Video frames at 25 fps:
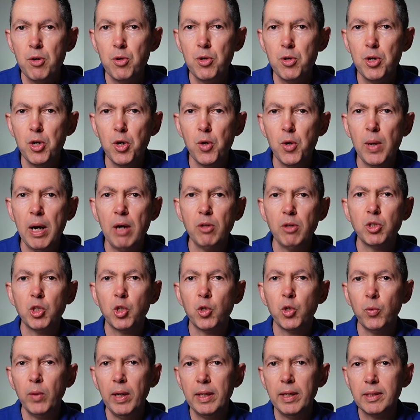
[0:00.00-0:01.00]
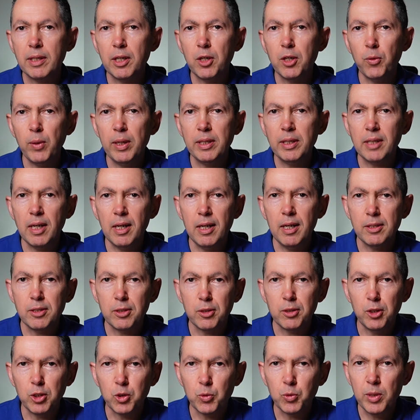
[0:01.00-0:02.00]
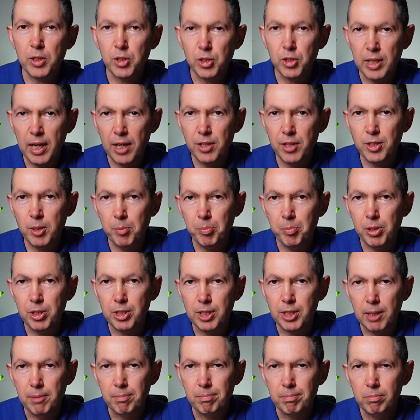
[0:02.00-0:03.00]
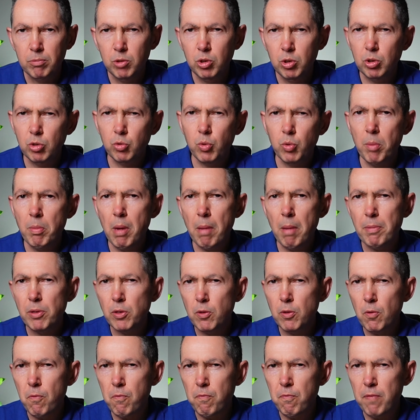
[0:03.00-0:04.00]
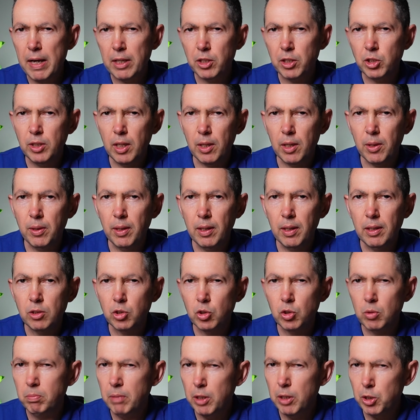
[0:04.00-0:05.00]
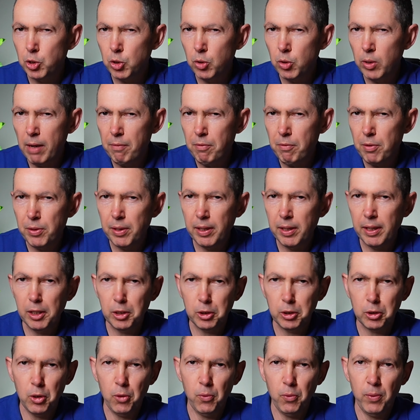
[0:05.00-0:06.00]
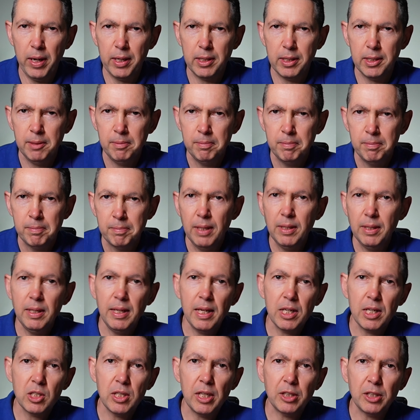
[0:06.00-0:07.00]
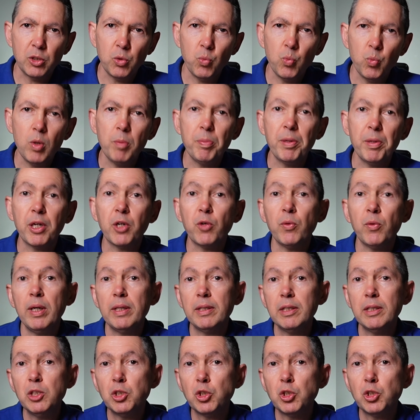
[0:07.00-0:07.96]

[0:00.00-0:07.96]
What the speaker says: you know how to create great articles with ChatGPT. Just remember to fact check things to make sure everything is correct. In the next lesson, we'll be creating